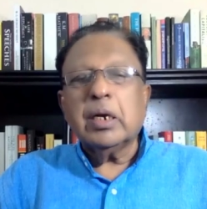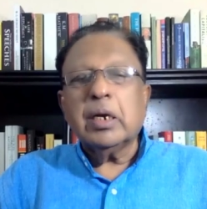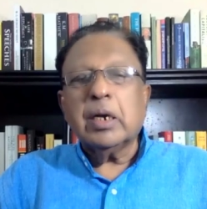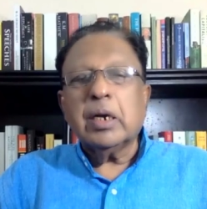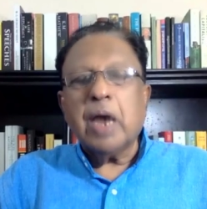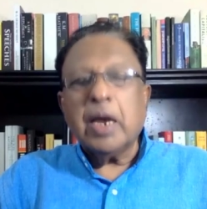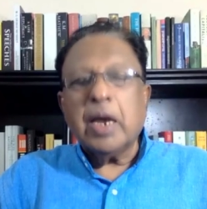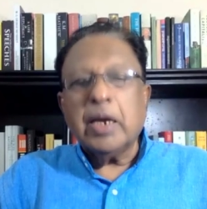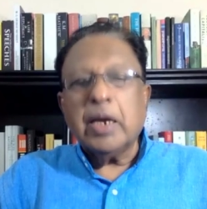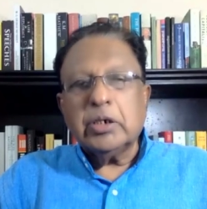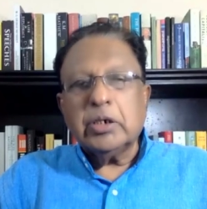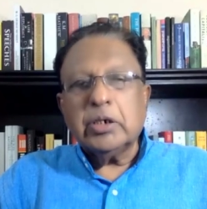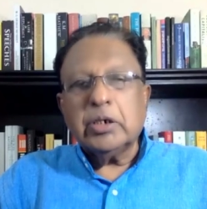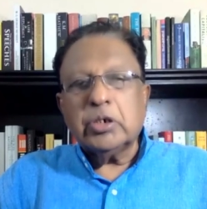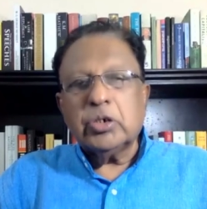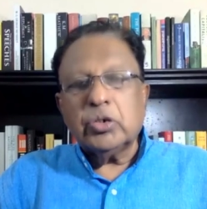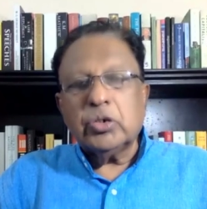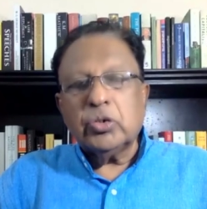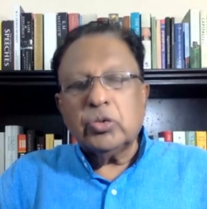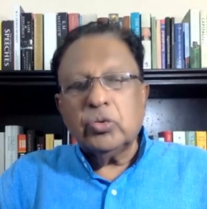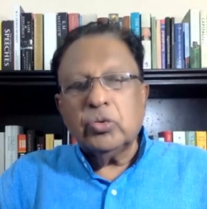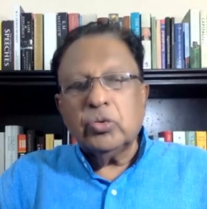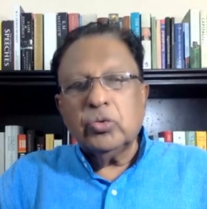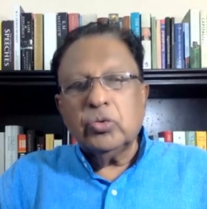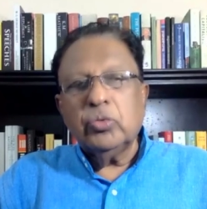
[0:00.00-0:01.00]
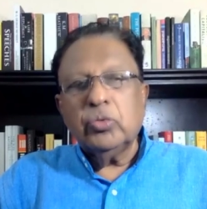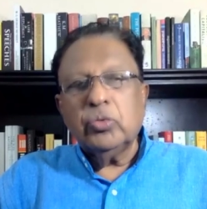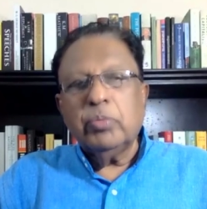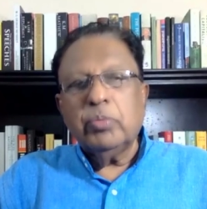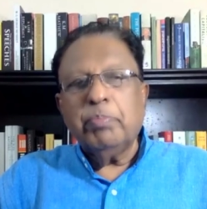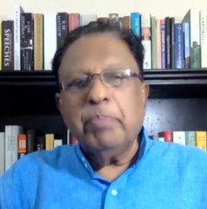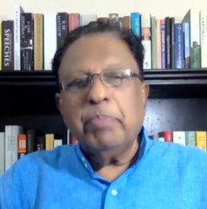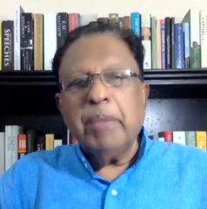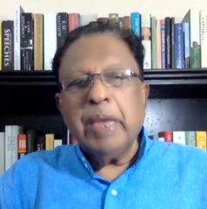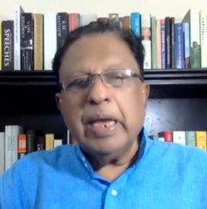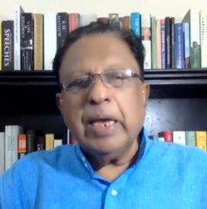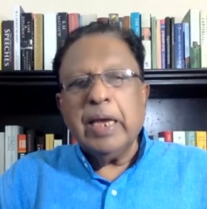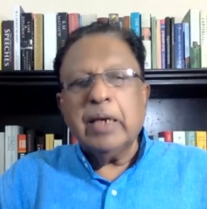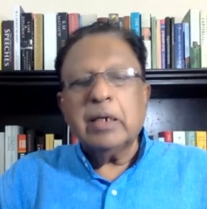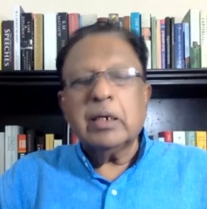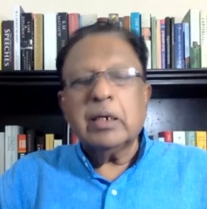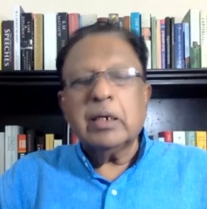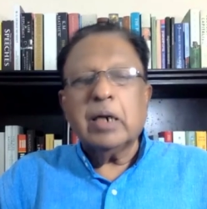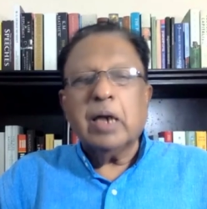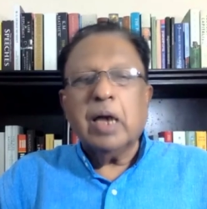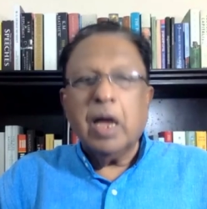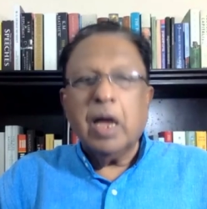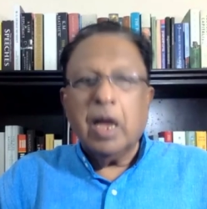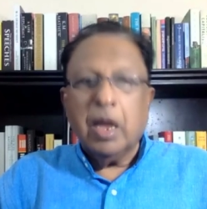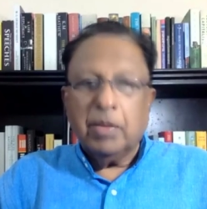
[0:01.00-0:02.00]
right to bear
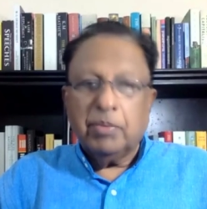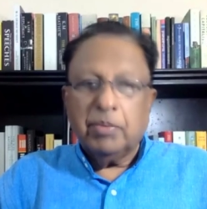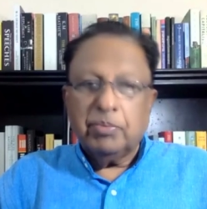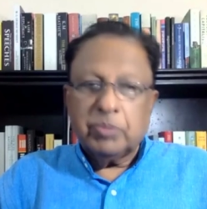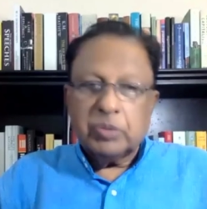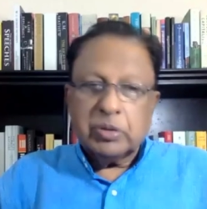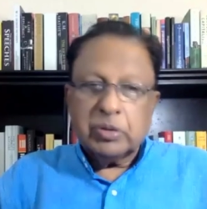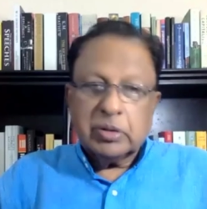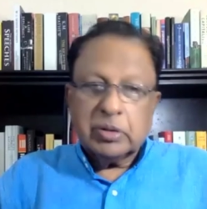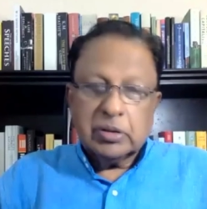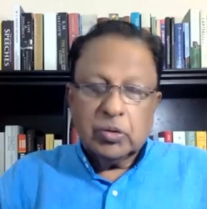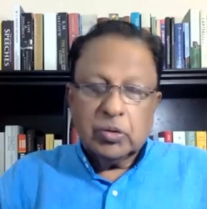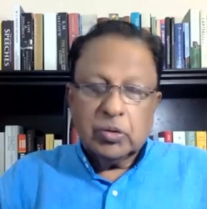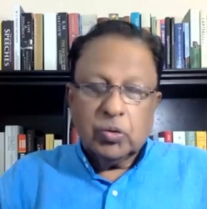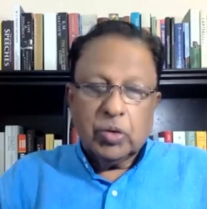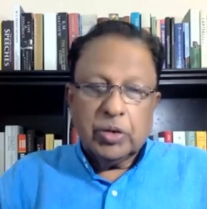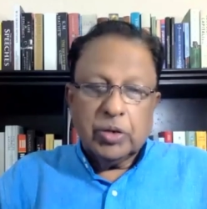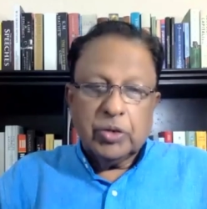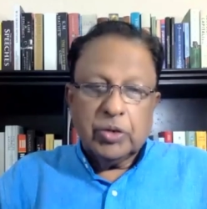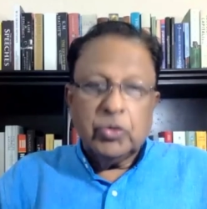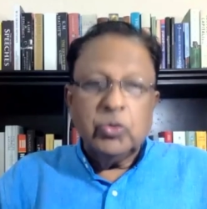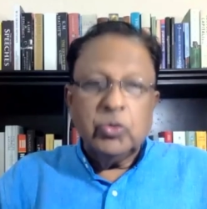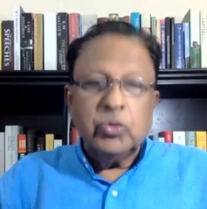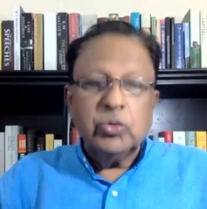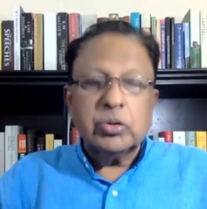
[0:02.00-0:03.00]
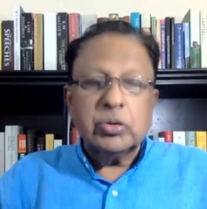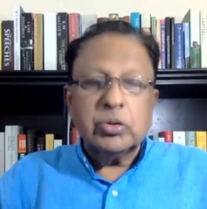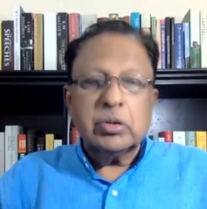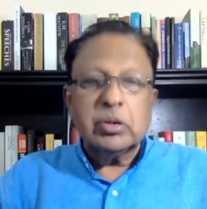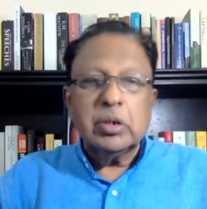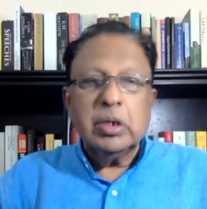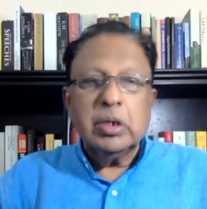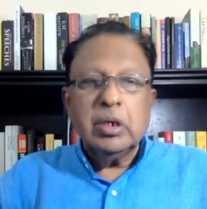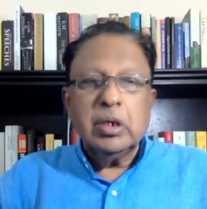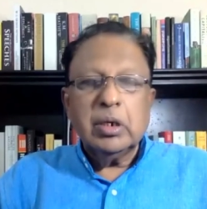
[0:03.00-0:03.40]
arms is the word used,